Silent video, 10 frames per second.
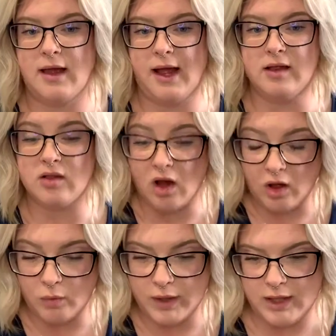as
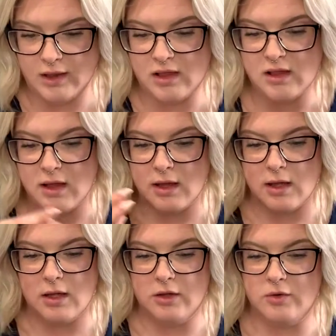always,
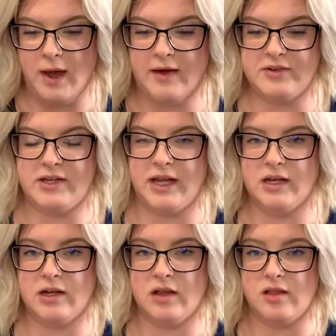you have to take into
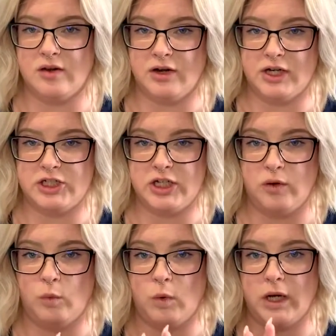
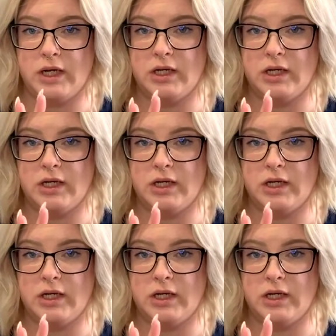consideration what